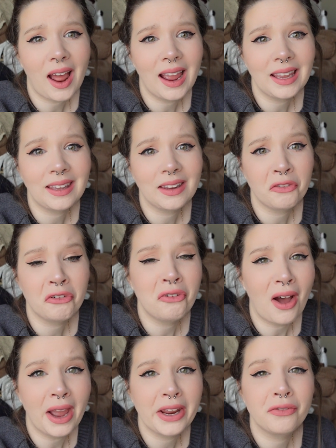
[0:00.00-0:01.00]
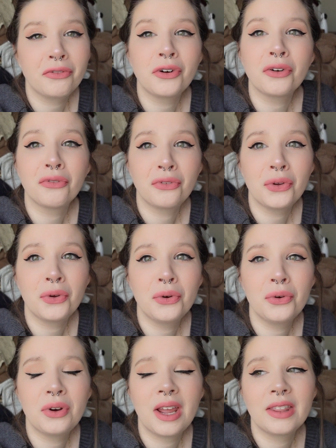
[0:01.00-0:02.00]
I can find for
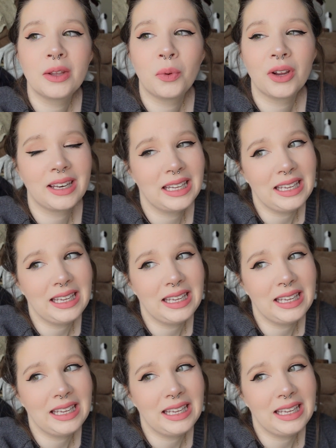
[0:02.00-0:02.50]
food and then we're gonna